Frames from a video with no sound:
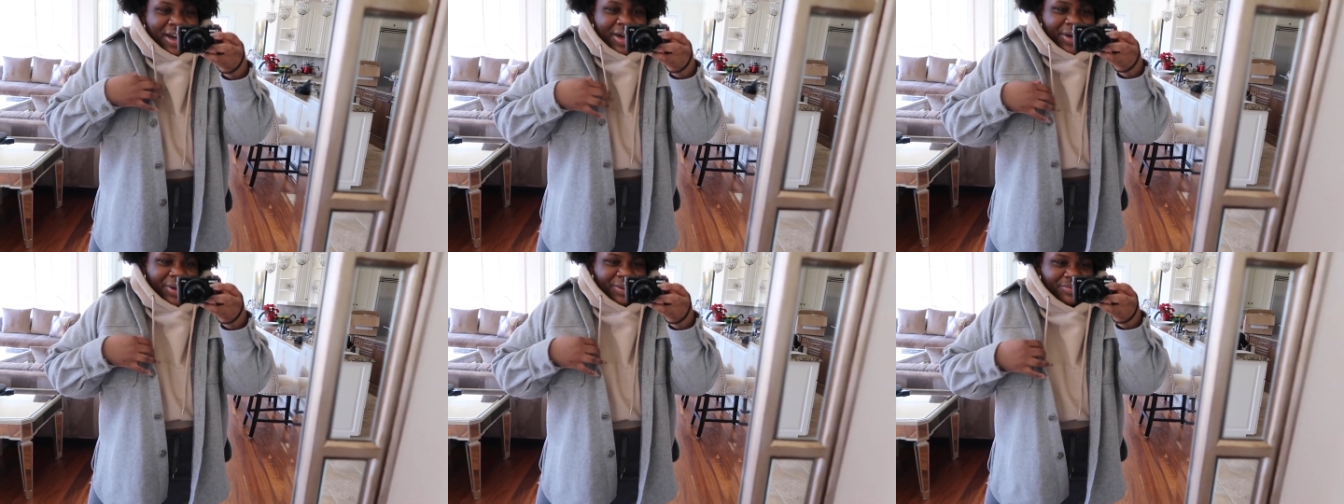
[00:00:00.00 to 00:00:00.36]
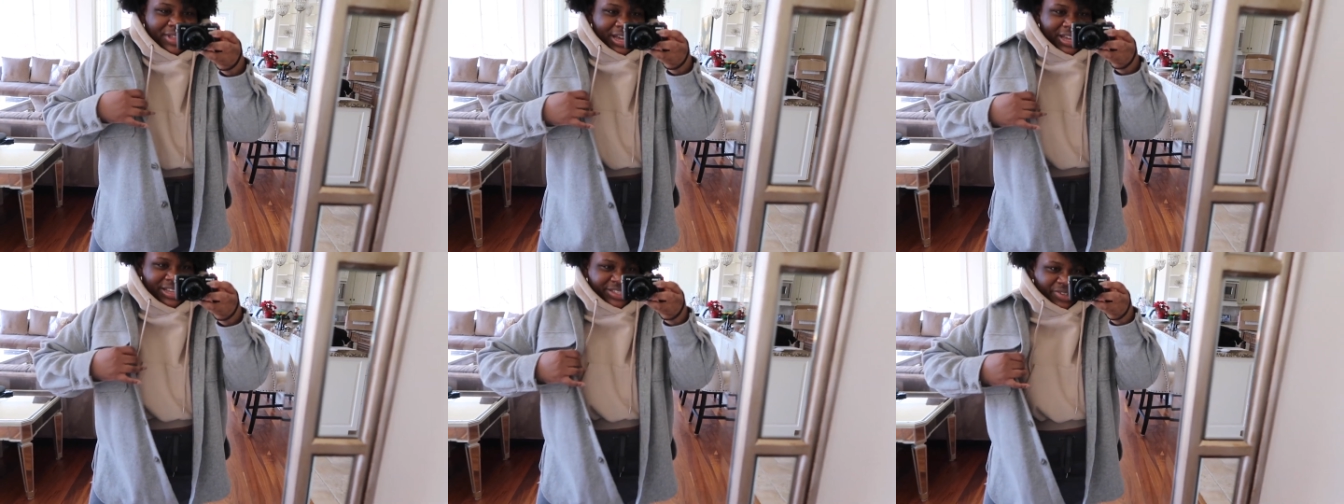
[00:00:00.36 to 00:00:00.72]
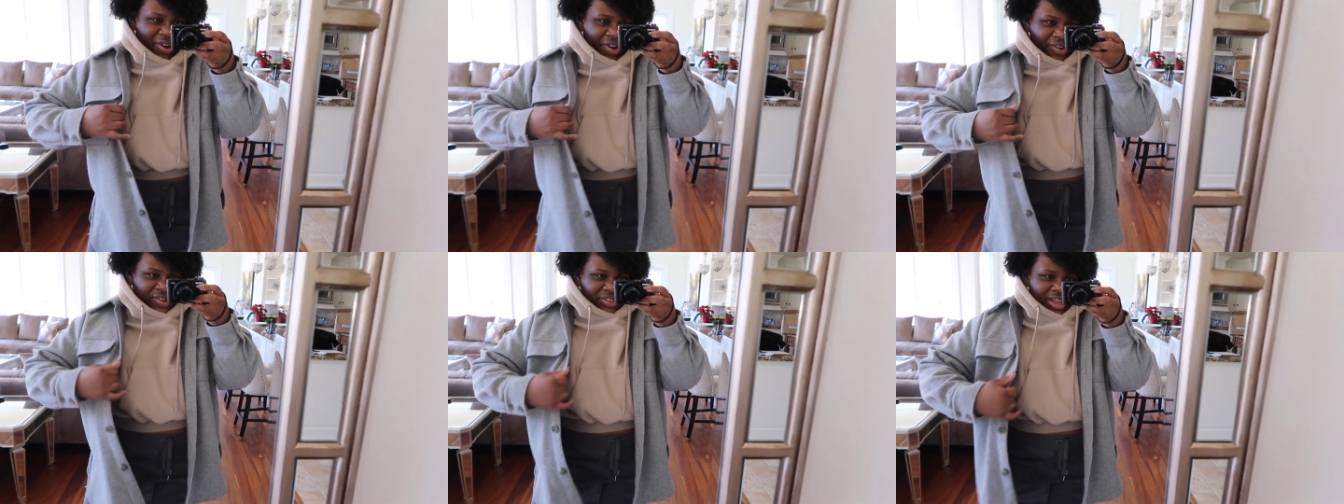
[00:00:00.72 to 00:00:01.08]
um, like a
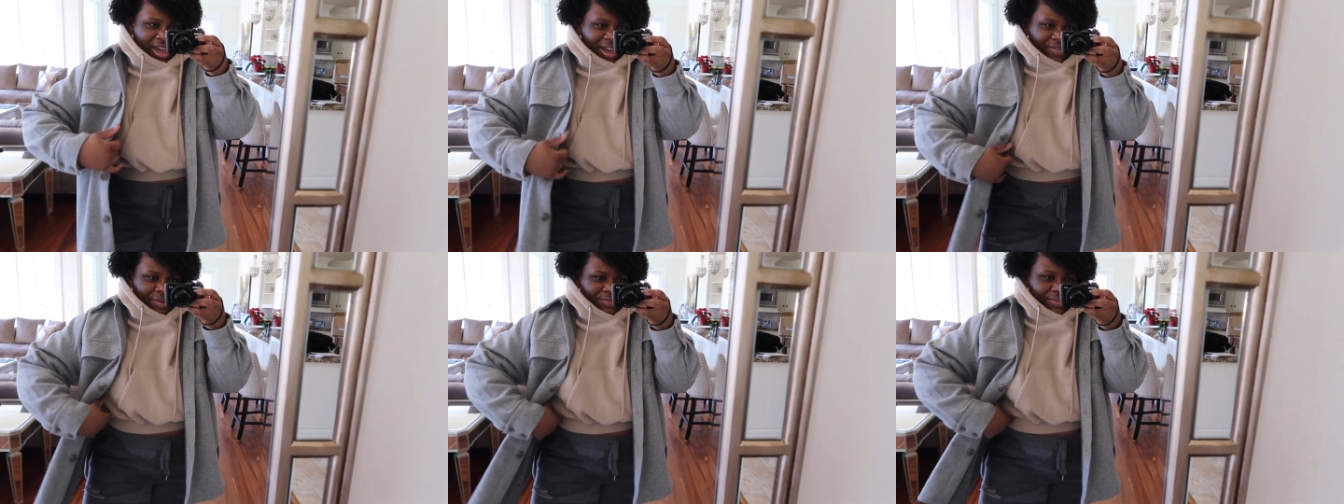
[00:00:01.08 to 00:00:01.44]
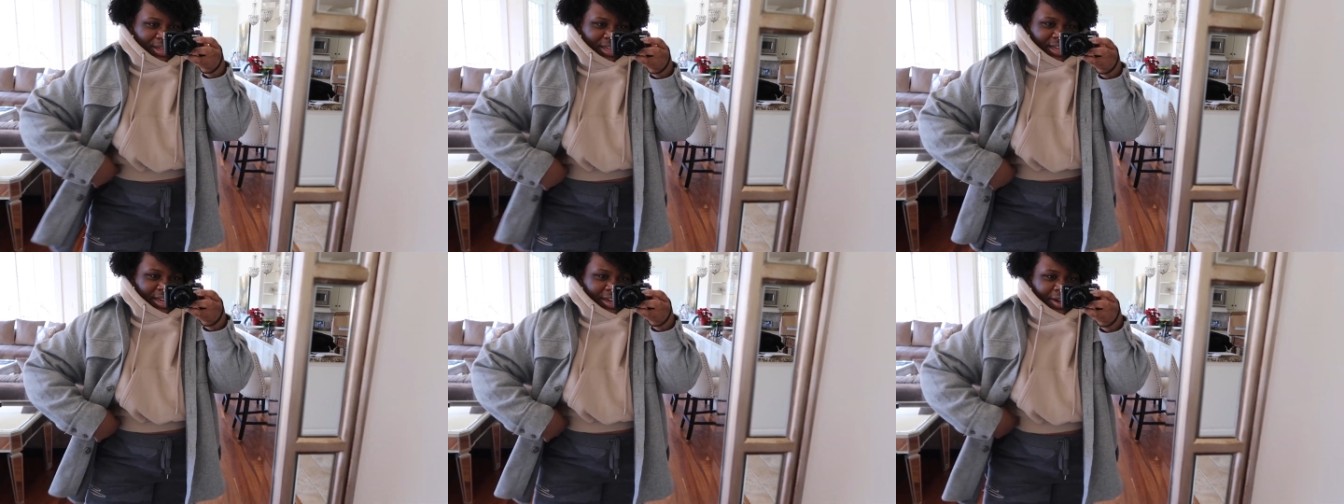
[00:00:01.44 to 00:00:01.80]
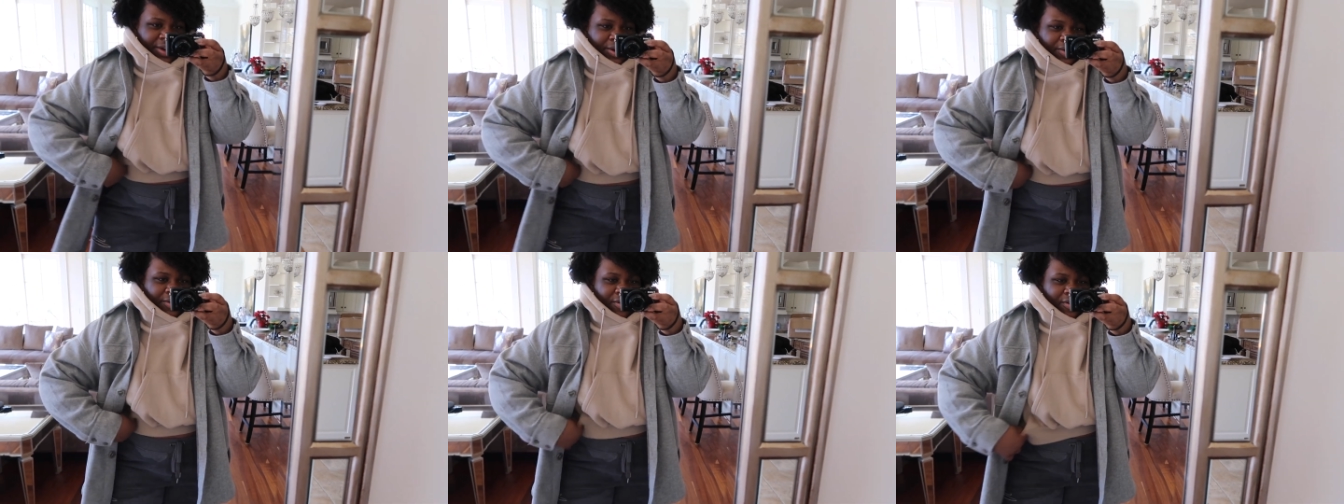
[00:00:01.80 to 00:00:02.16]
turtleneck would be
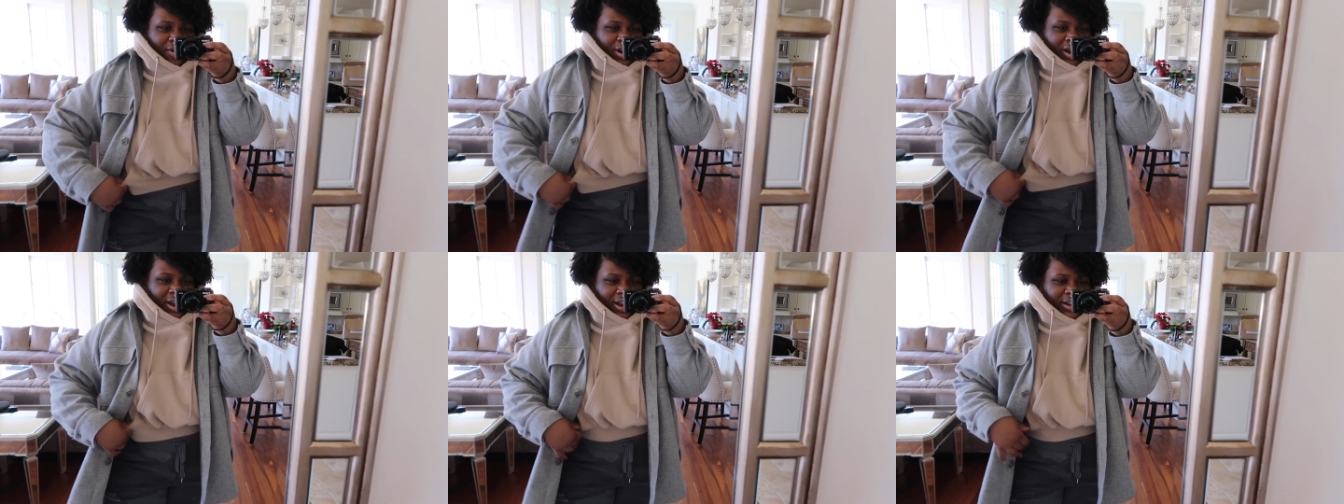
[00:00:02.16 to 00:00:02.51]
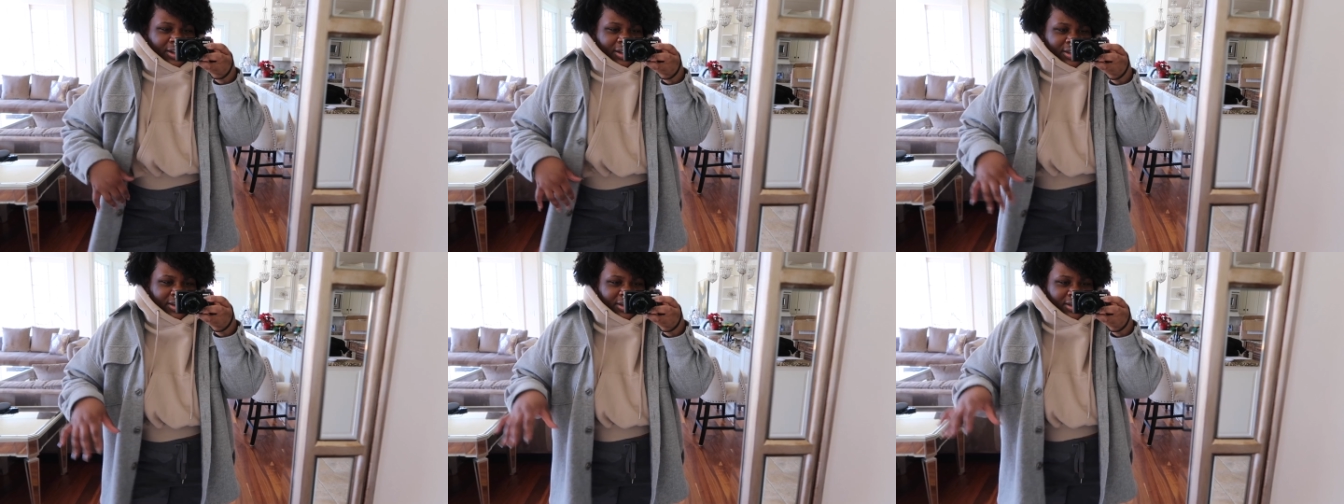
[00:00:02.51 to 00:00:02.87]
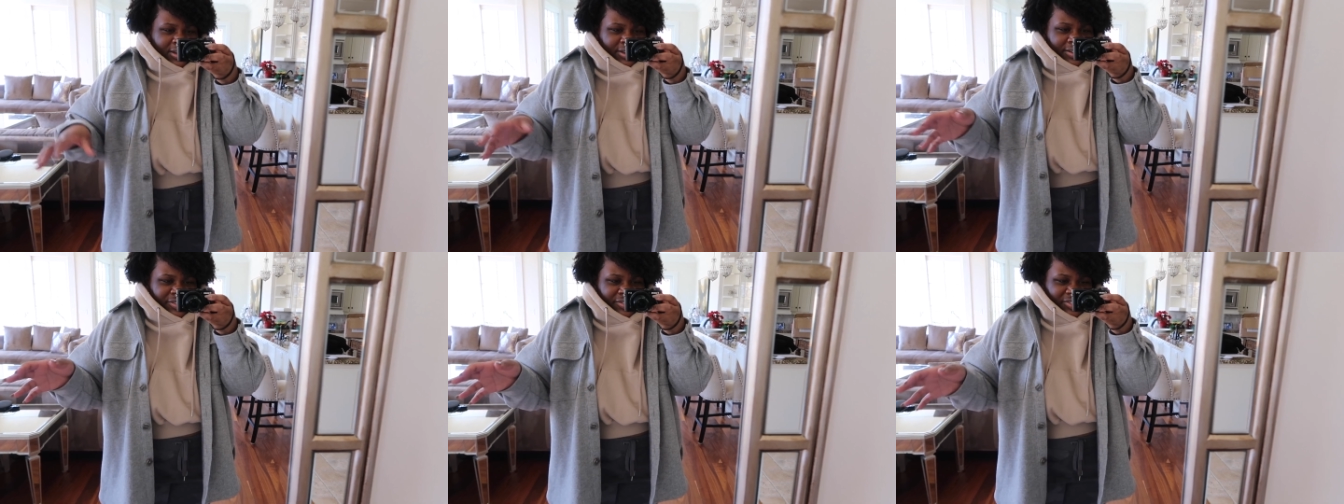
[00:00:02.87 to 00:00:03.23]
cute or
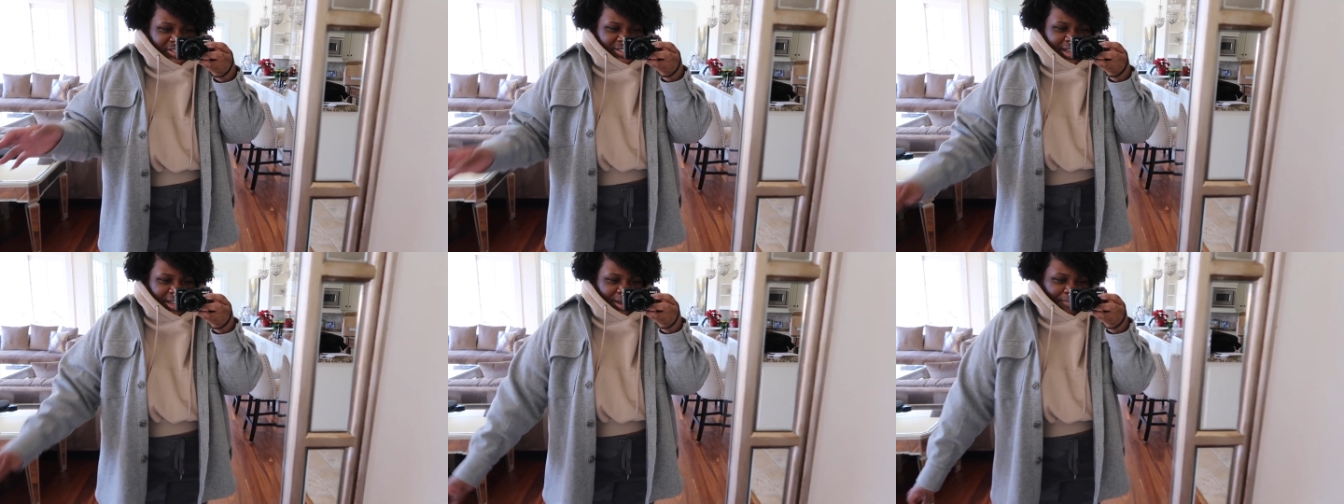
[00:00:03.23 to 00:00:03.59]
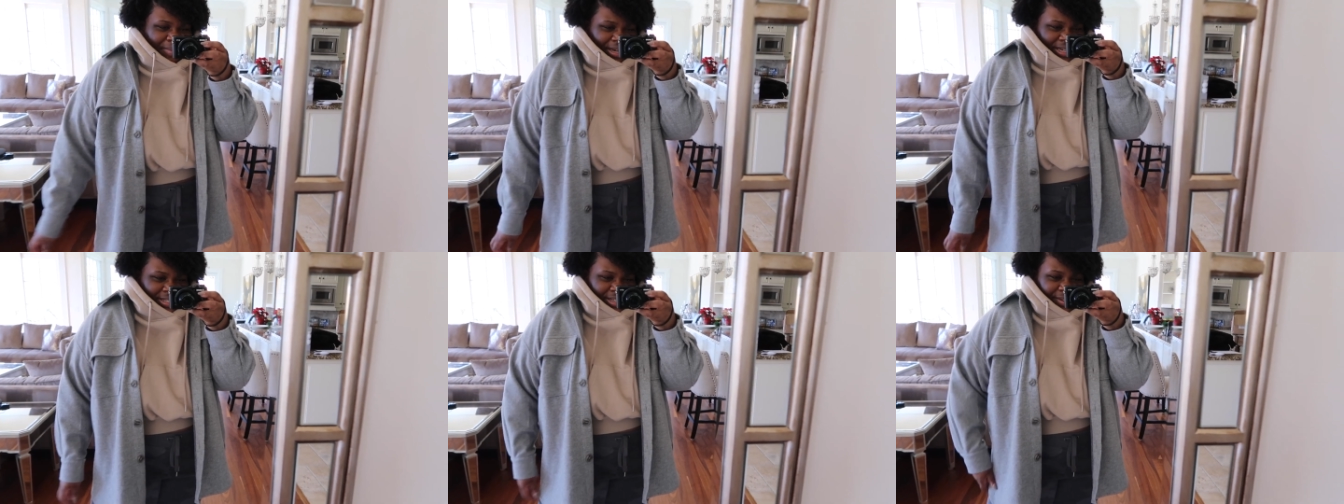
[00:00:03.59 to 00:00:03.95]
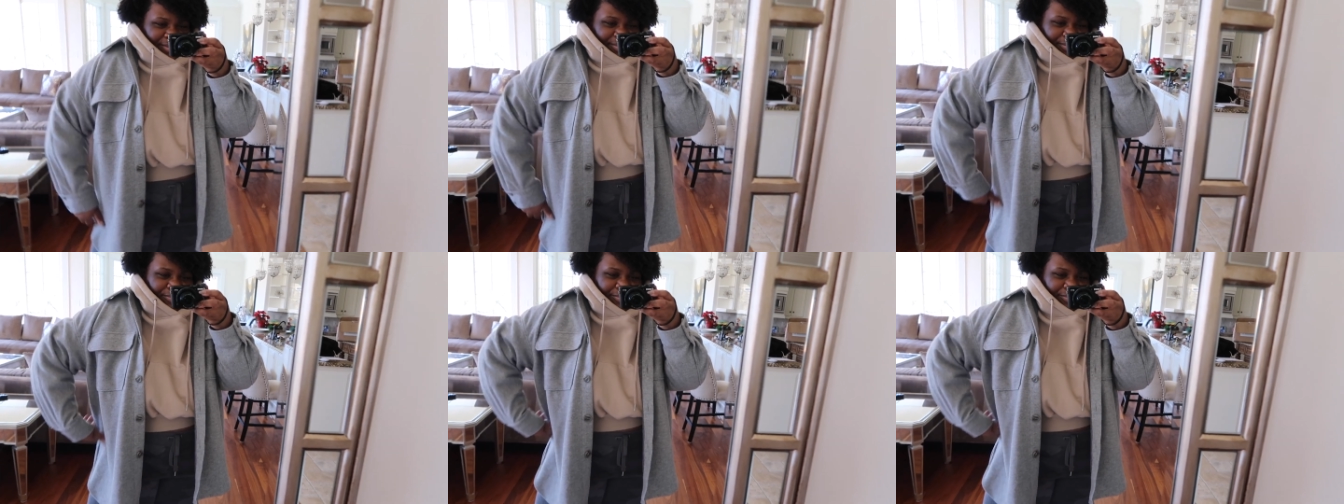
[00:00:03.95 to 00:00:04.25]
just like a basic